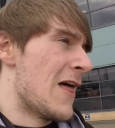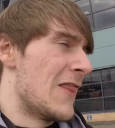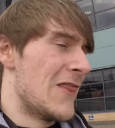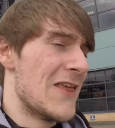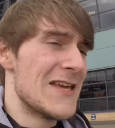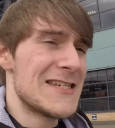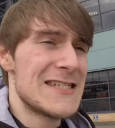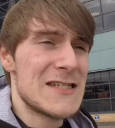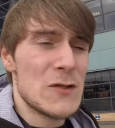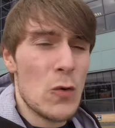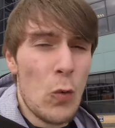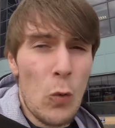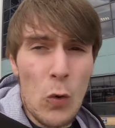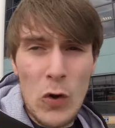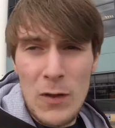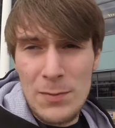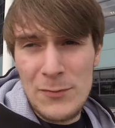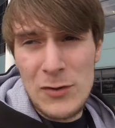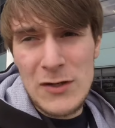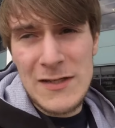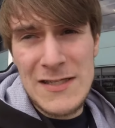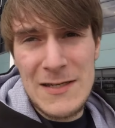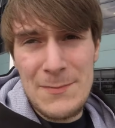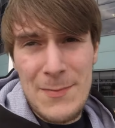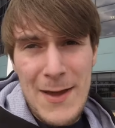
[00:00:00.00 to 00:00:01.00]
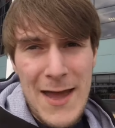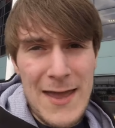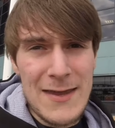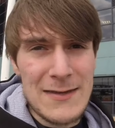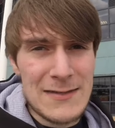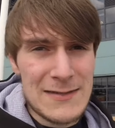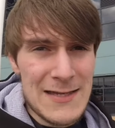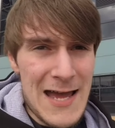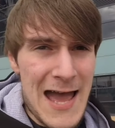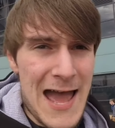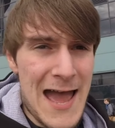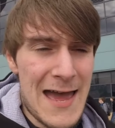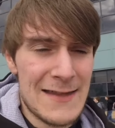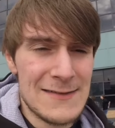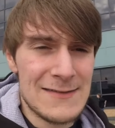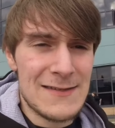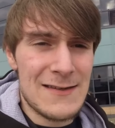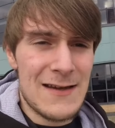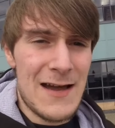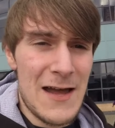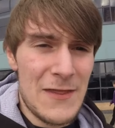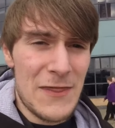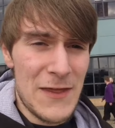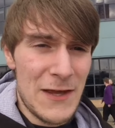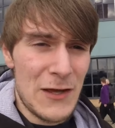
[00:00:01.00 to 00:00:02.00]
This is all community-based, and
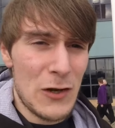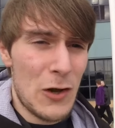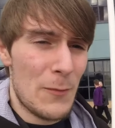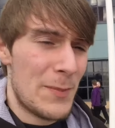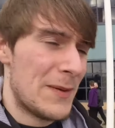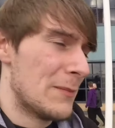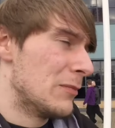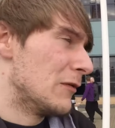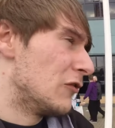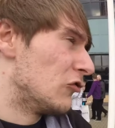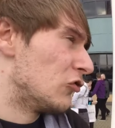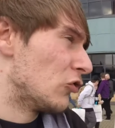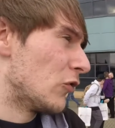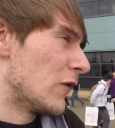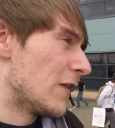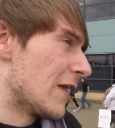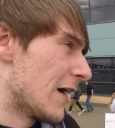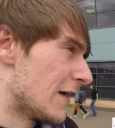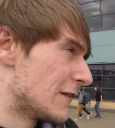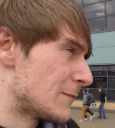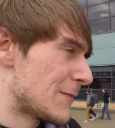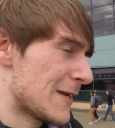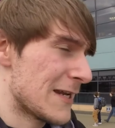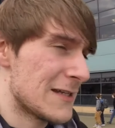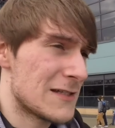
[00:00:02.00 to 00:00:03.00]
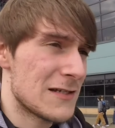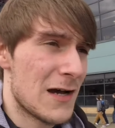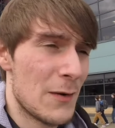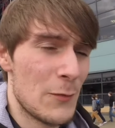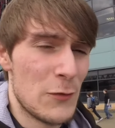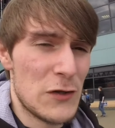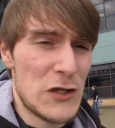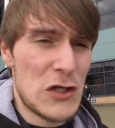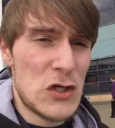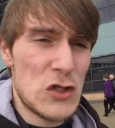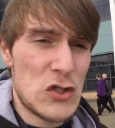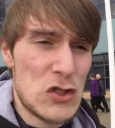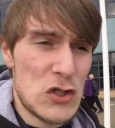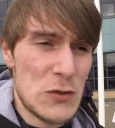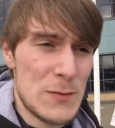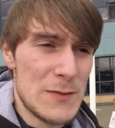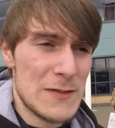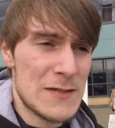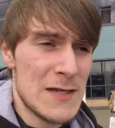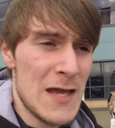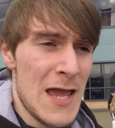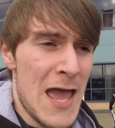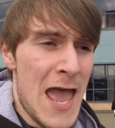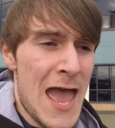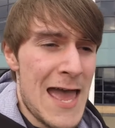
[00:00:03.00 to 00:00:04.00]
uh, I think a lot of people enjoy that, spending time with the
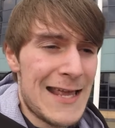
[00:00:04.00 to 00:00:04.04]
YouTubers,